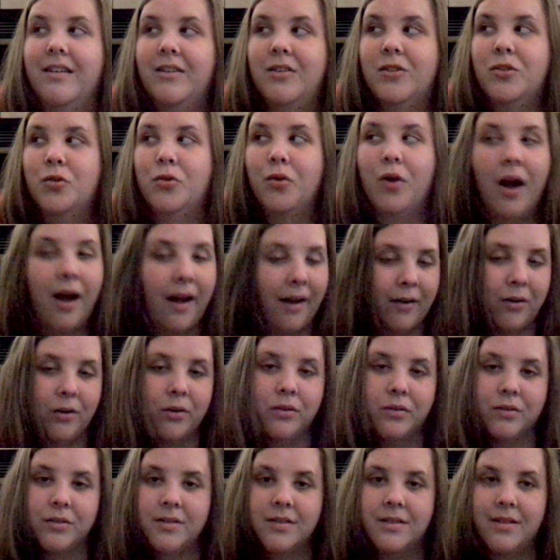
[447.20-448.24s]

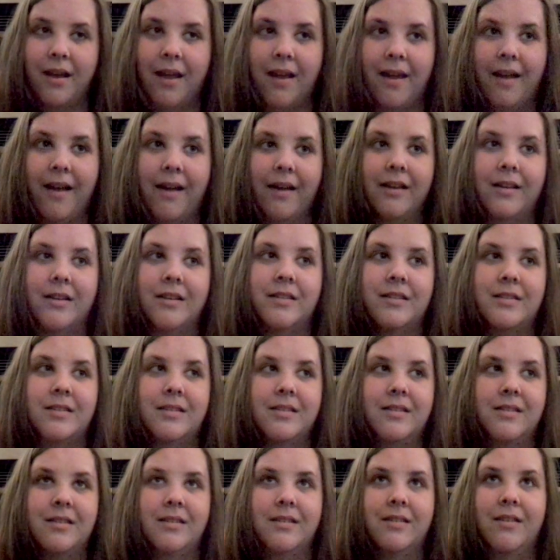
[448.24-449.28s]
trials and
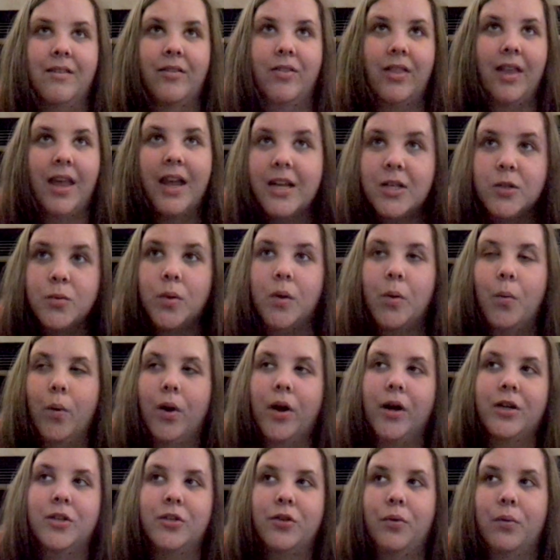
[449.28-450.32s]
things we
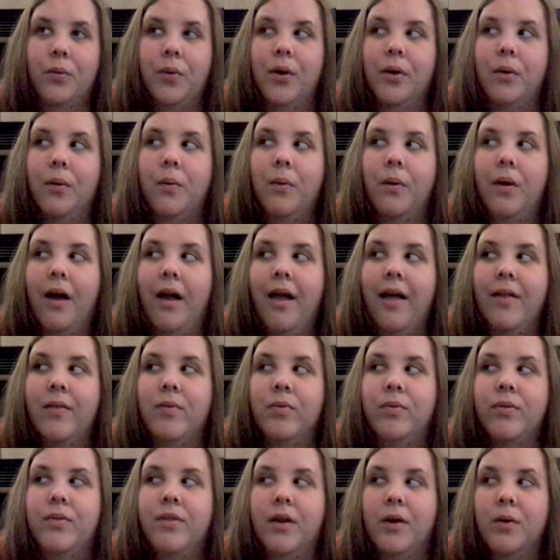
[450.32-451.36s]
worked through,
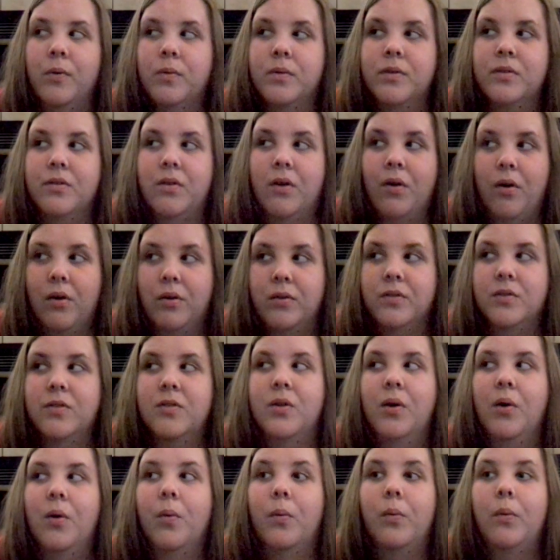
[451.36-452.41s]
and there was
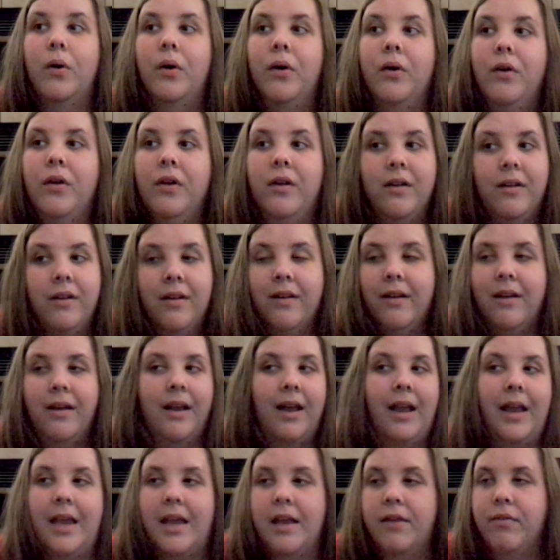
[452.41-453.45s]
also
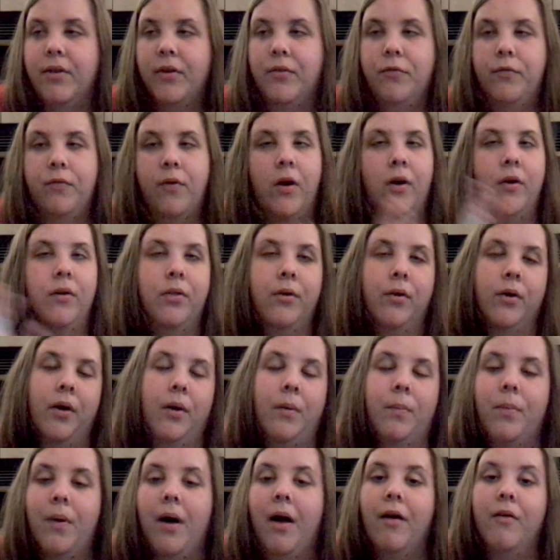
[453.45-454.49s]
even farther
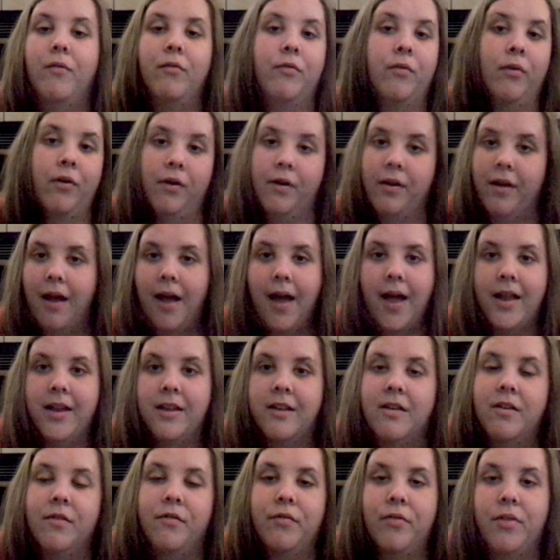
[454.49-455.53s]
above
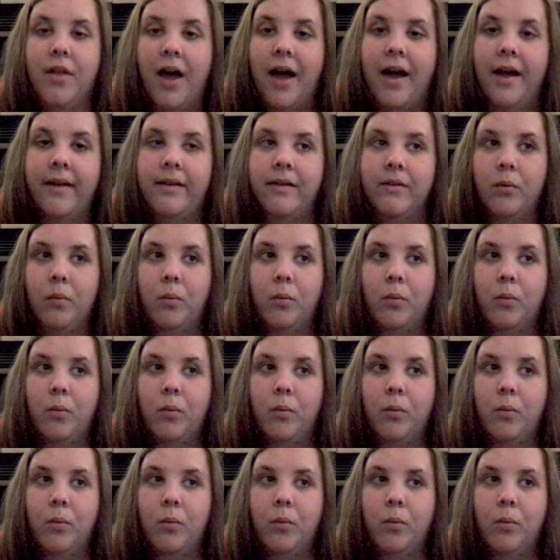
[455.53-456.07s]
any of that,